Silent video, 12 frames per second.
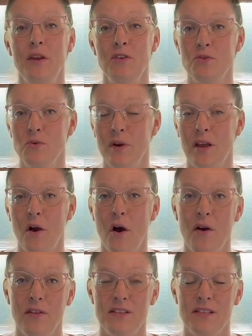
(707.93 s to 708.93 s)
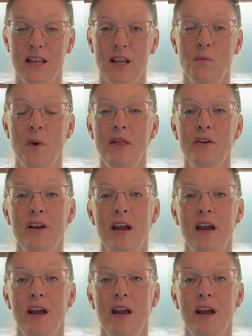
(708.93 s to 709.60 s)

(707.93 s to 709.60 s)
enjoy all the sunny weather,